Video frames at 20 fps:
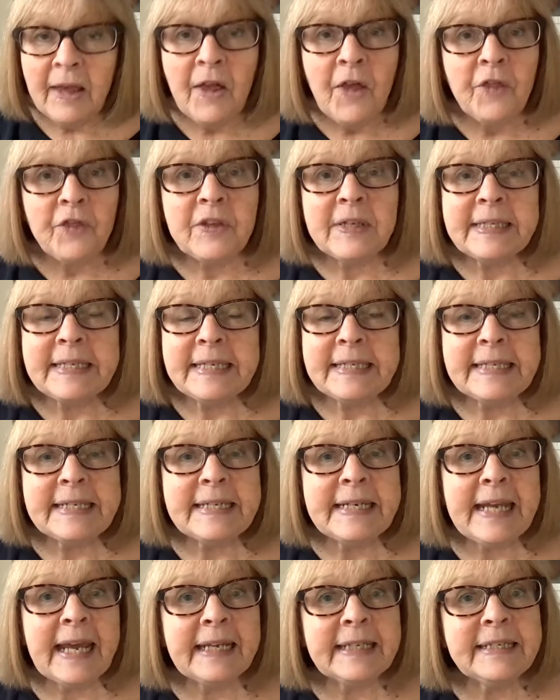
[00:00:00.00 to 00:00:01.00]
This is
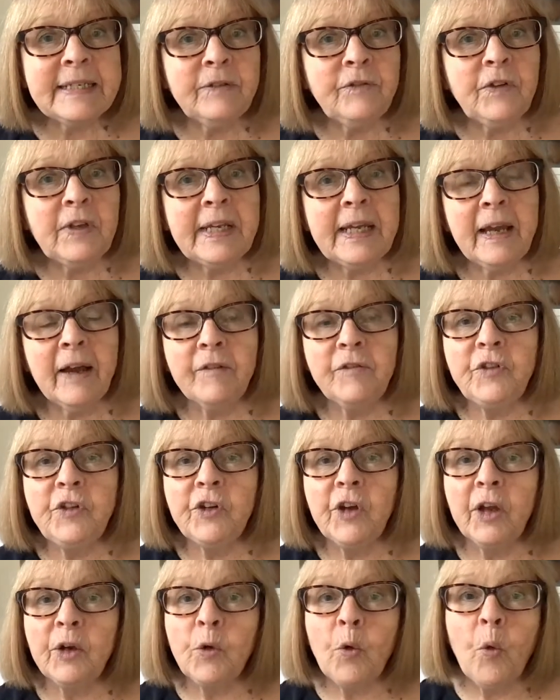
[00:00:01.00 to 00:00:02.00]
an activity I've
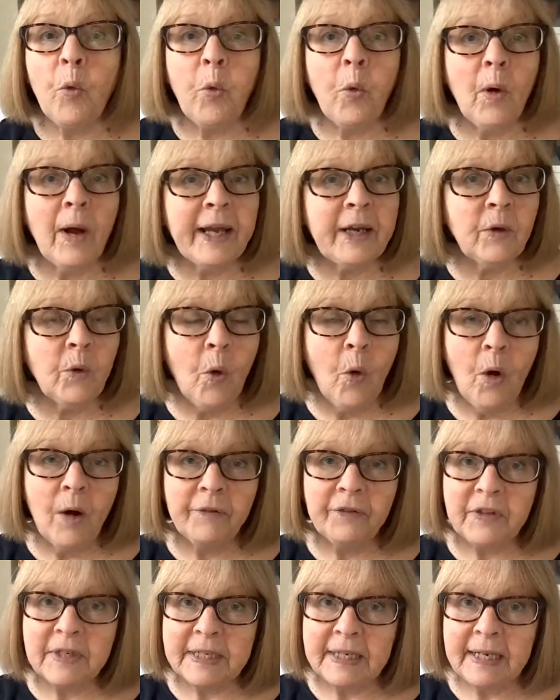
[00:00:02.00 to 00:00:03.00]
done quite
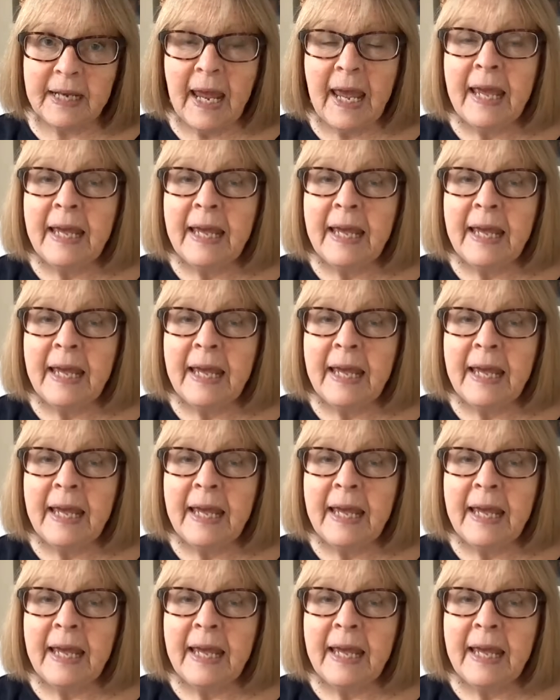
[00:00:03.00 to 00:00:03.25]
often